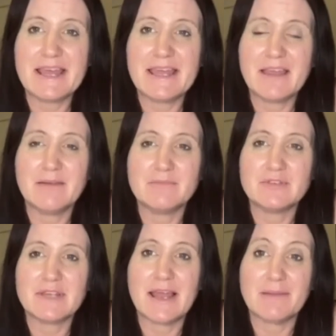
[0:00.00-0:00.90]
I'm just
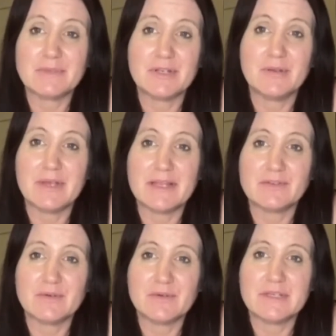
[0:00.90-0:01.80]
absolutely
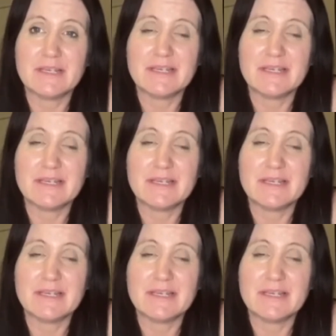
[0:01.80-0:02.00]
exhausted.